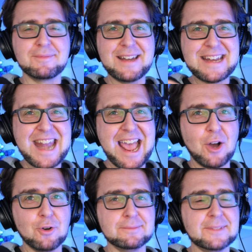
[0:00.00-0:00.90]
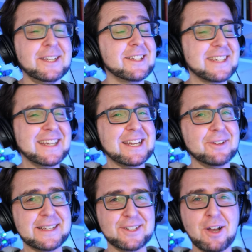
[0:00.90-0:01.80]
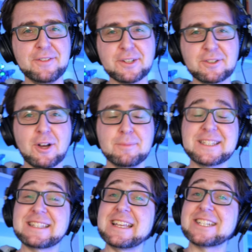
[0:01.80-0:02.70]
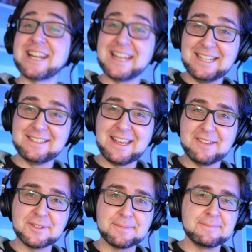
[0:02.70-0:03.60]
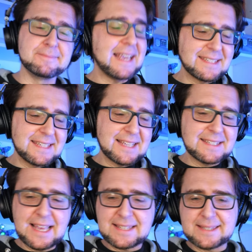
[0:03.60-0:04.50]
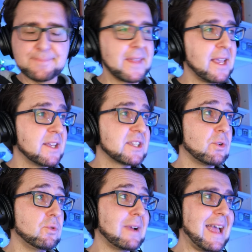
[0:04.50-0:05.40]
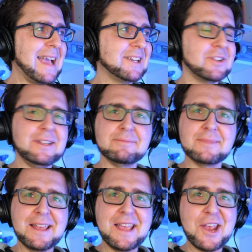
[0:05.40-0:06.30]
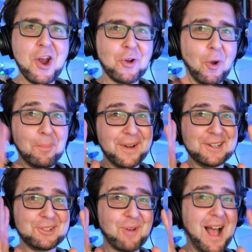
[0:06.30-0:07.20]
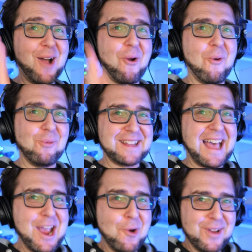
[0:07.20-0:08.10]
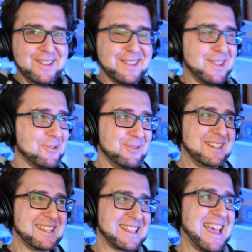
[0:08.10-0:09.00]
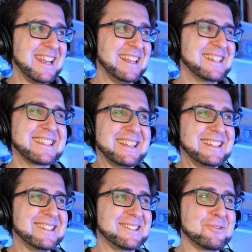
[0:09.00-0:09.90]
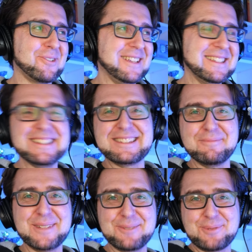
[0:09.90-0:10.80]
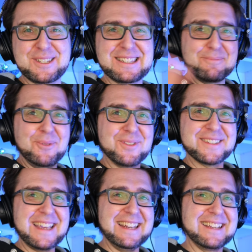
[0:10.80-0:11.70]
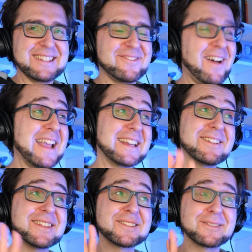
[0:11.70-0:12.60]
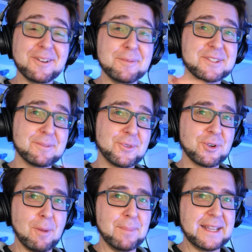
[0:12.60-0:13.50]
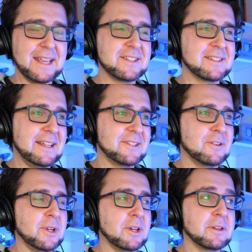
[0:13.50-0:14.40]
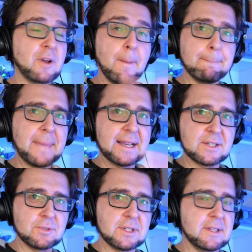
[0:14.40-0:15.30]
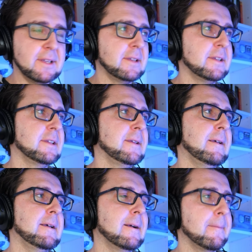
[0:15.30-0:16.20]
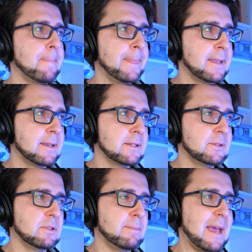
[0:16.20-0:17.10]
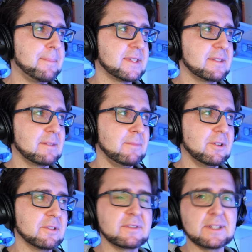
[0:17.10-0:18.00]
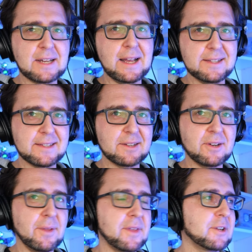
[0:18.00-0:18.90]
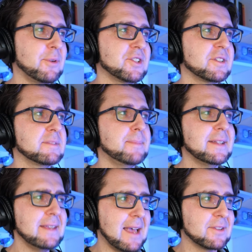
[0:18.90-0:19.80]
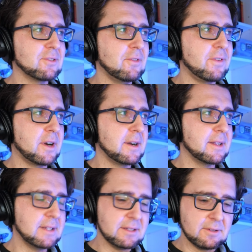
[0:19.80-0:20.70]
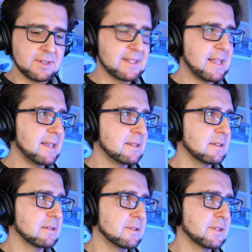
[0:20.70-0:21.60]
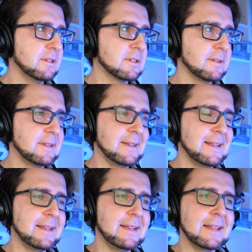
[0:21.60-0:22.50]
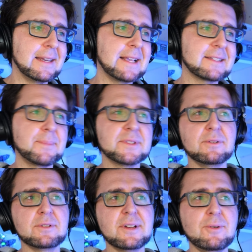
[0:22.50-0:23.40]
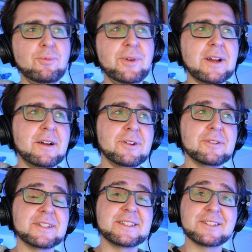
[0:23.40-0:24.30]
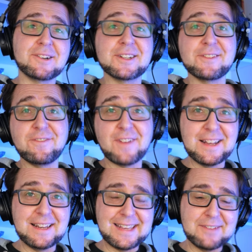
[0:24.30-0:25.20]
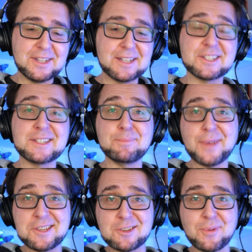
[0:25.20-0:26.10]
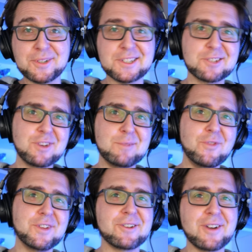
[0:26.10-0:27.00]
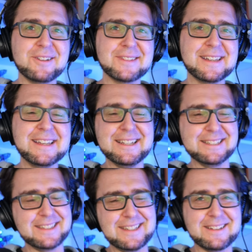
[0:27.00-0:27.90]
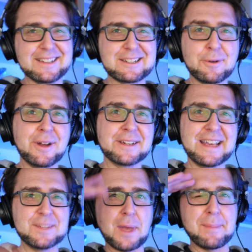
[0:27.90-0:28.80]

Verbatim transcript: now. Check it out at ko-fi.com slash lazydevs. Yes, yes, yes. So actually, you know, compared to how what I went through designing this, this scrolling system, this was smooth sailing. It's fine. There's going to be some more complications later going to come back to the uh, to the map system because of the tile set and other questions. But yeah, so far this looks nice. This looks good. Next episode, we are going to start finally having a spaceship on the screen. Move it around. See you next time around, guys. Bye